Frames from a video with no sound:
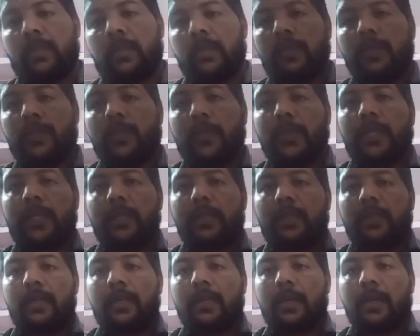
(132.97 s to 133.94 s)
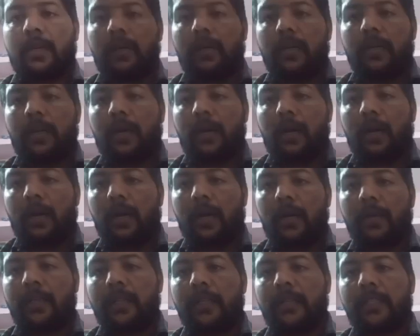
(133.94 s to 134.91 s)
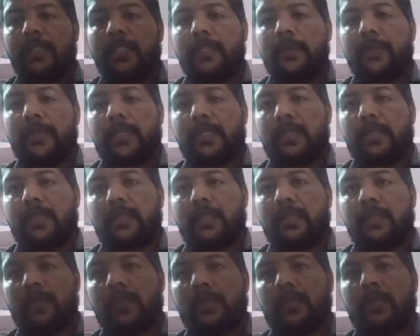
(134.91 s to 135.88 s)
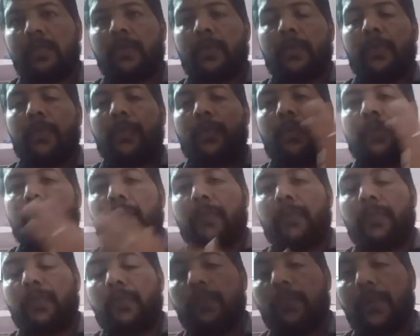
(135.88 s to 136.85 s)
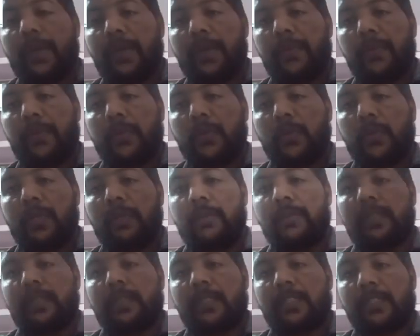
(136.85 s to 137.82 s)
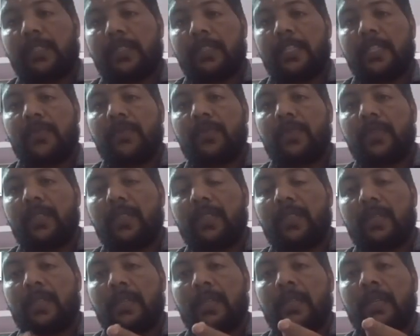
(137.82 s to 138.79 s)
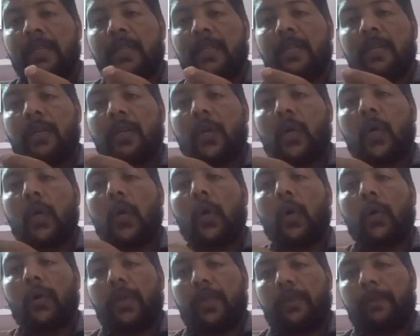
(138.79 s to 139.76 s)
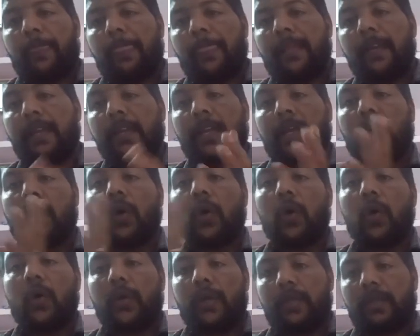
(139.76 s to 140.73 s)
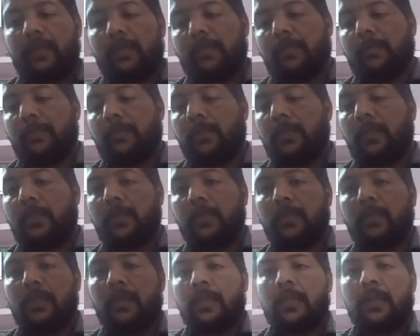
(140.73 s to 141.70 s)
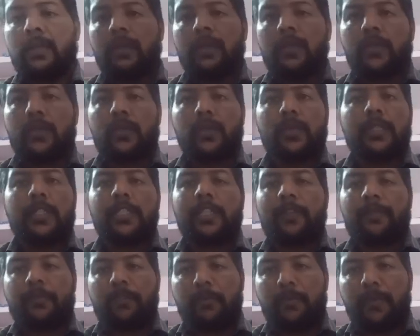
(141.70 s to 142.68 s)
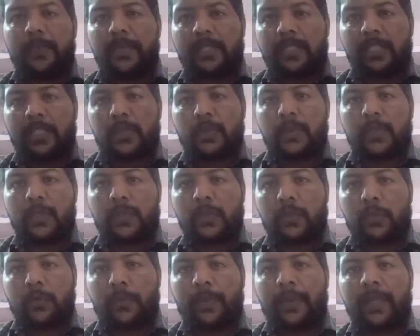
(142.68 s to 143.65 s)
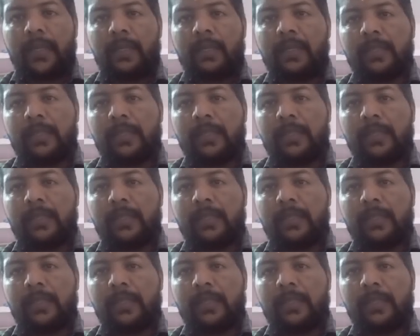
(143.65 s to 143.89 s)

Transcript: So here the re is given stress, where we should give the stress for the chord, record. So these are the few mistakes we used to make.